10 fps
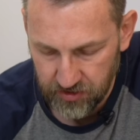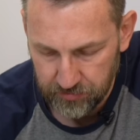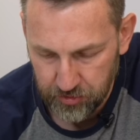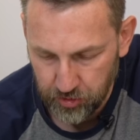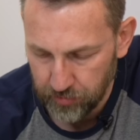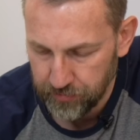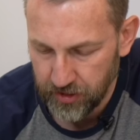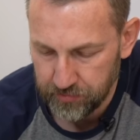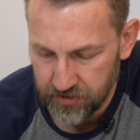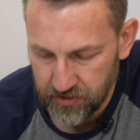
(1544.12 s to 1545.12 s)
manual
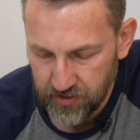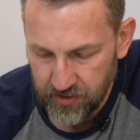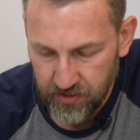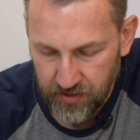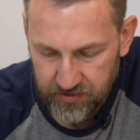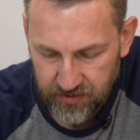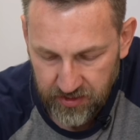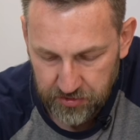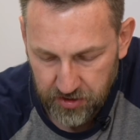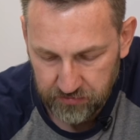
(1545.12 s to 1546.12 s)
pump.
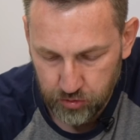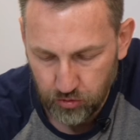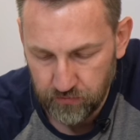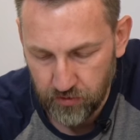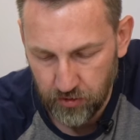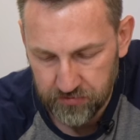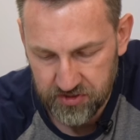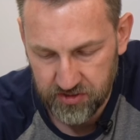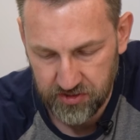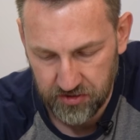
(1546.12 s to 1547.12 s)
Then you have two
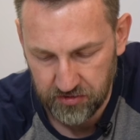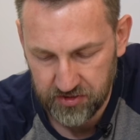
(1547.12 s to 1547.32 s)
valves here.